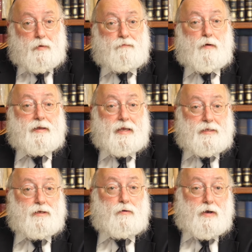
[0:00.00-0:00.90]
Before I
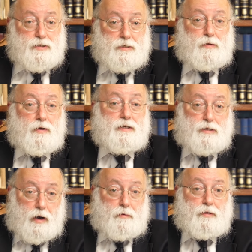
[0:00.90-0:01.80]
get to questions, I want to
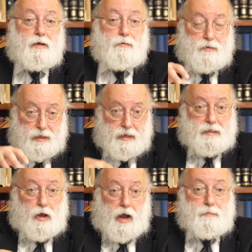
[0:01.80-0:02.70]
start with a
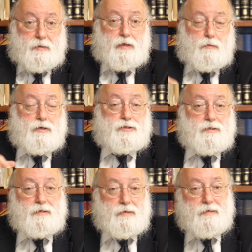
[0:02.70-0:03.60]
timely
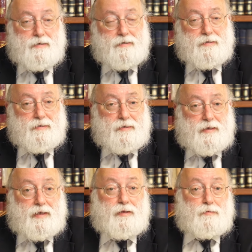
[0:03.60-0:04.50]
question,
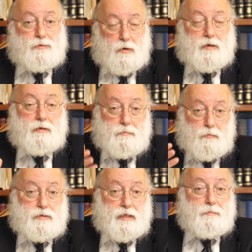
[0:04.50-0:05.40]
and then we'll talk
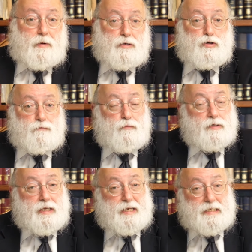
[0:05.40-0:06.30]
mostly about
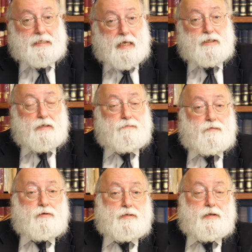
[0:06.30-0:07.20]
Shavuos and its lessons
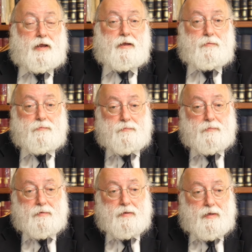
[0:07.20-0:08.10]
for us today.
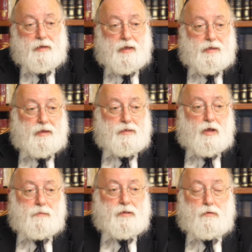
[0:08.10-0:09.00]
And that
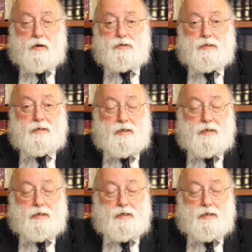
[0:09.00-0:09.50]
timely question